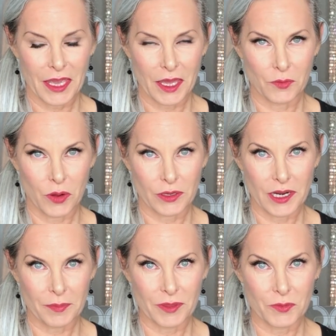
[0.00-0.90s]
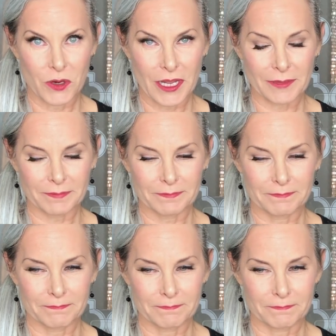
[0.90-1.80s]
and woken up in the morning
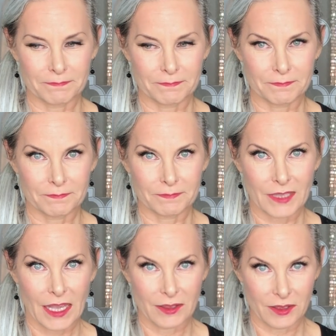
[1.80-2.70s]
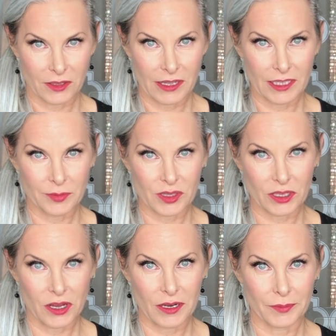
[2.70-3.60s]
and still had
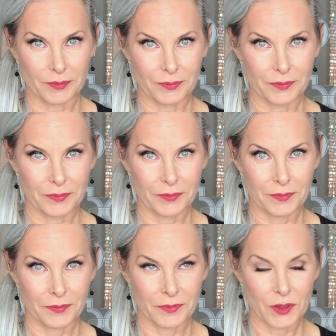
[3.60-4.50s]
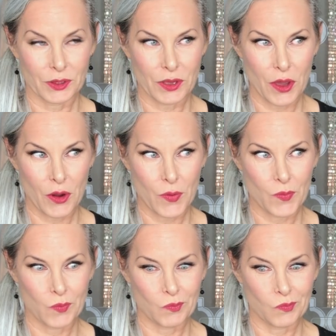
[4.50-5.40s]
lipstick on. So
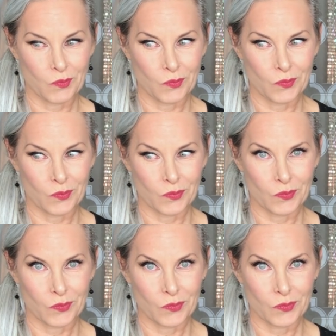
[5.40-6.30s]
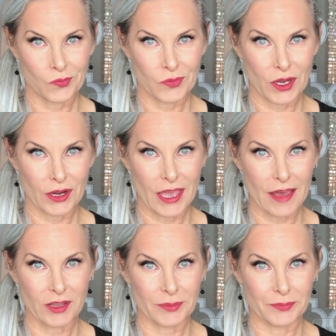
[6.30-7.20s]
there you
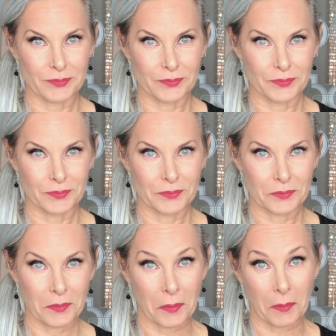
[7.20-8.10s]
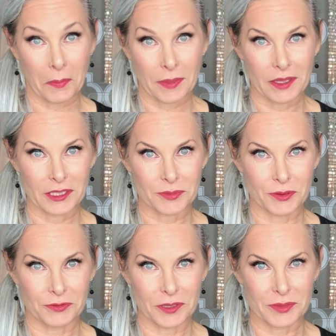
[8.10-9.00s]
have it,
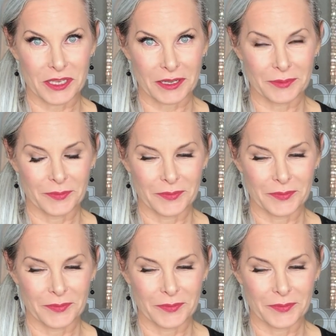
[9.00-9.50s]
kiss-proof lipstick.